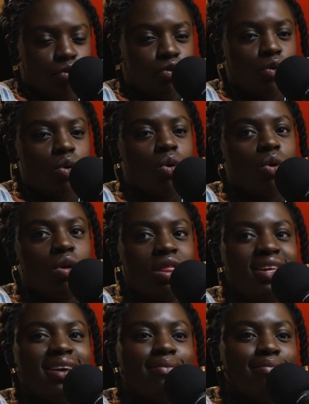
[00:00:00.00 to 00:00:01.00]
for
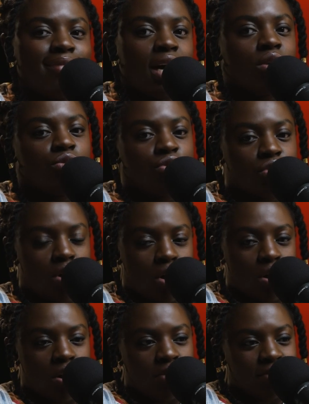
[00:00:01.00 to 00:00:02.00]
the amount
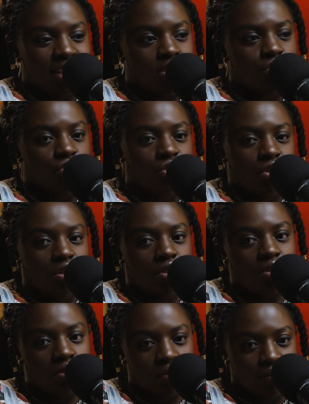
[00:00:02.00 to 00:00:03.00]
of
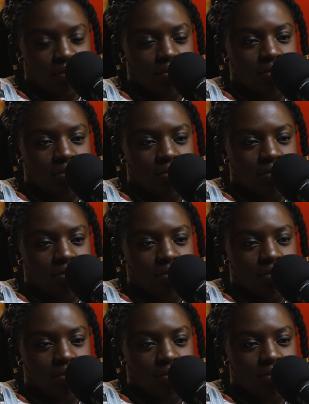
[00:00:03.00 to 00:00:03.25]
internal,